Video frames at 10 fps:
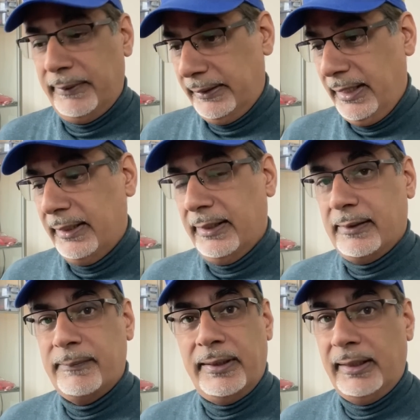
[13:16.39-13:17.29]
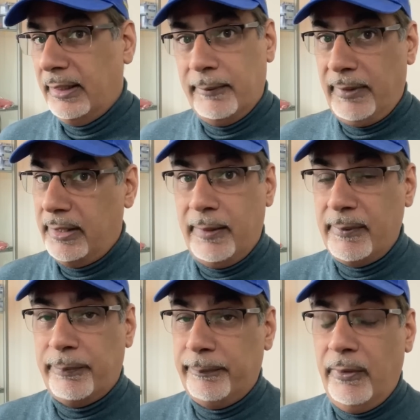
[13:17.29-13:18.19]
But again, as I'm saying, and I'm
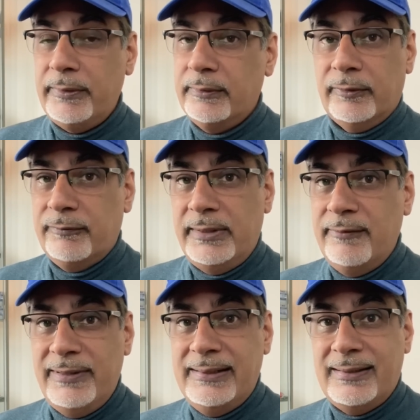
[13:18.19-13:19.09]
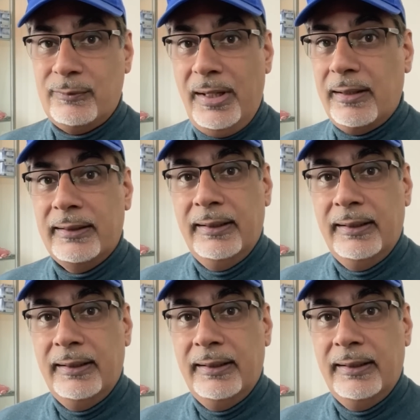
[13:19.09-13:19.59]
a proponent of EVs as well.